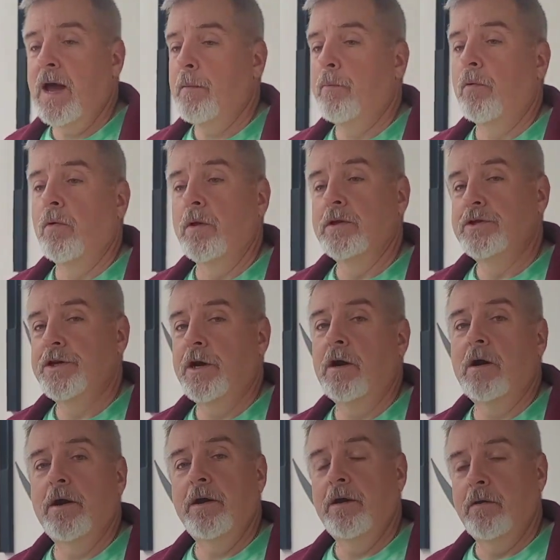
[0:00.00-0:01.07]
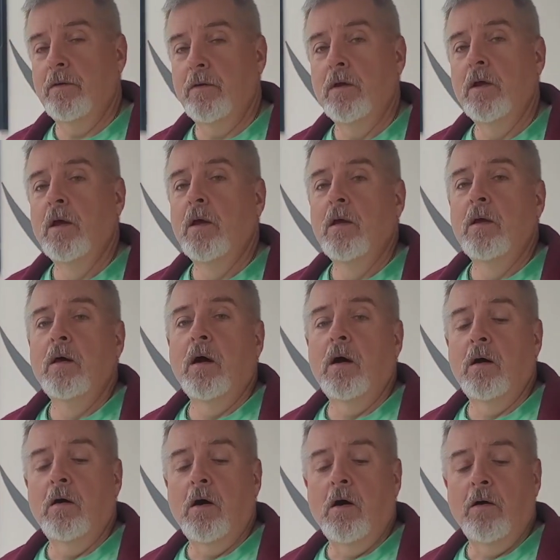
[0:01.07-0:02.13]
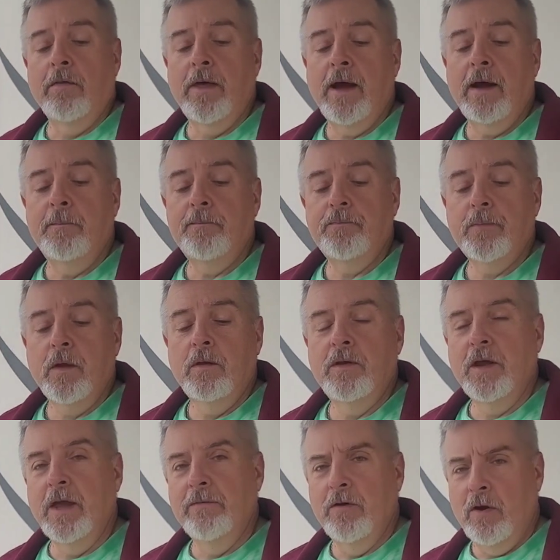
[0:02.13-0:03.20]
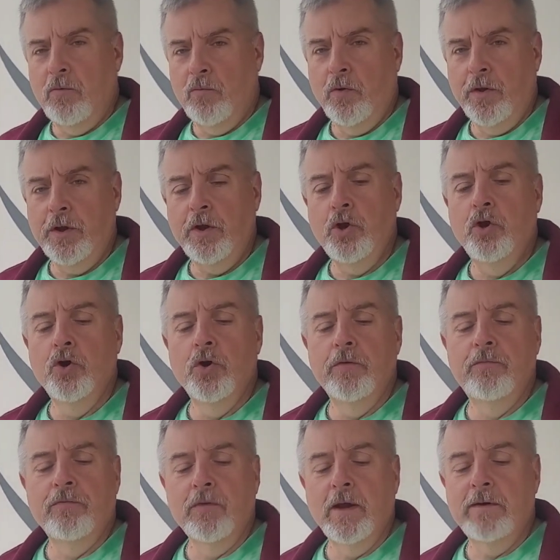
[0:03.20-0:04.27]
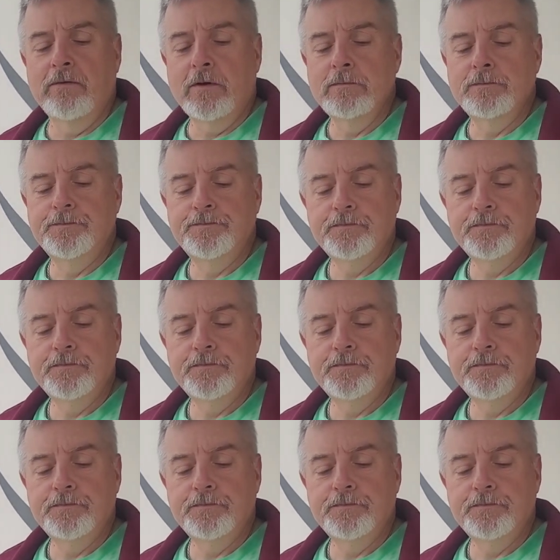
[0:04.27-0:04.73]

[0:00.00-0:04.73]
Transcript: apple and cherry and all of that, to give it a really good flavor.